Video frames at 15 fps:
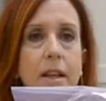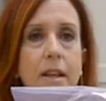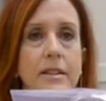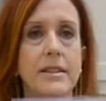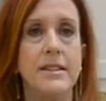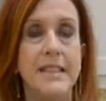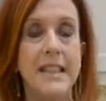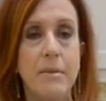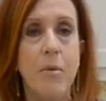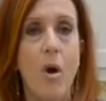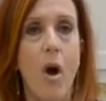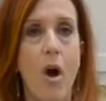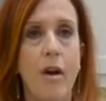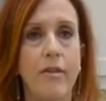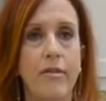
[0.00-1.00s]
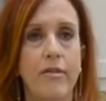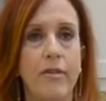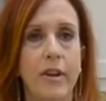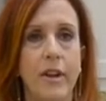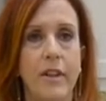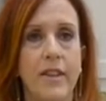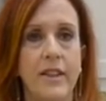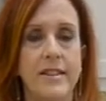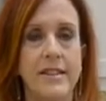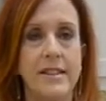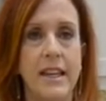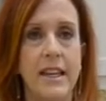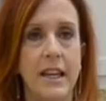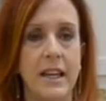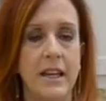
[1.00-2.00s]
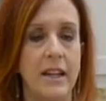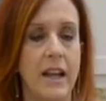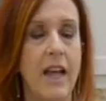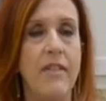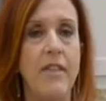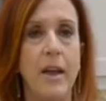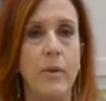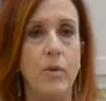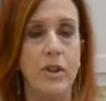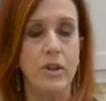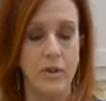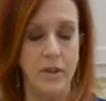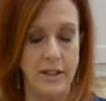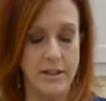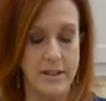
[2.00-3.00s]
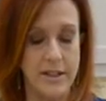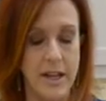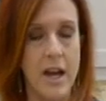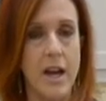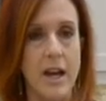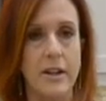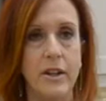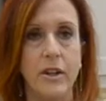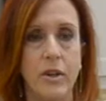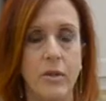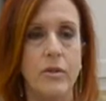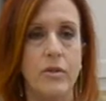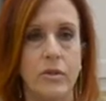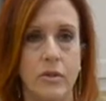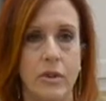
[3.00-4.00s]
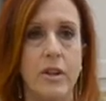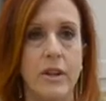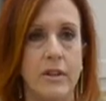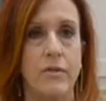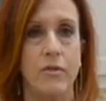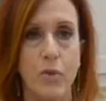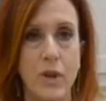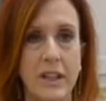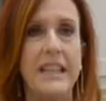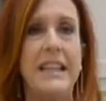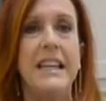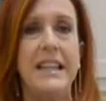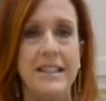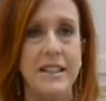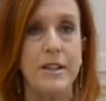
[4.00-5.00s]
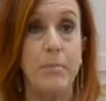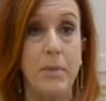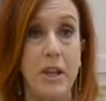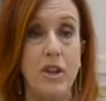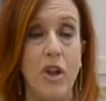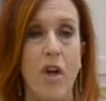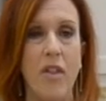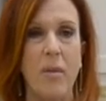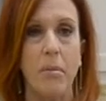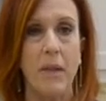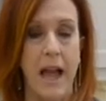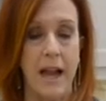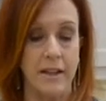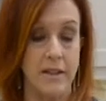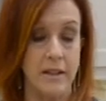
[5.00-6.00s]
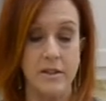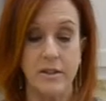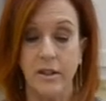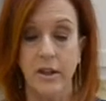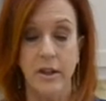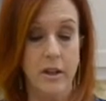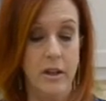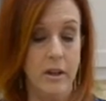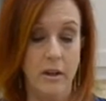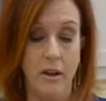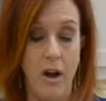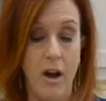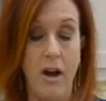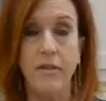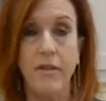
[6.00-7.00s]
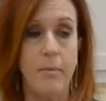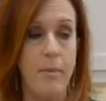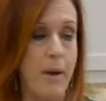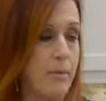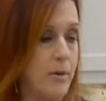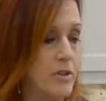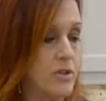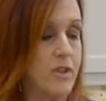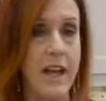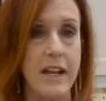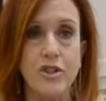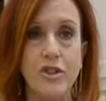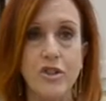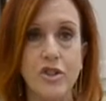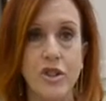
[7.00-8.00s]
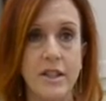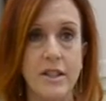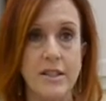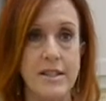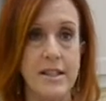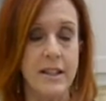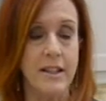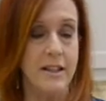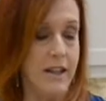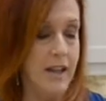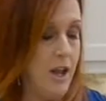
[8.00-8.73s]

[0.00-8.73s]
steam off the skin. And then when it's done, it's really easy to peel all the blackness off of the pepper. So that's just going to sit.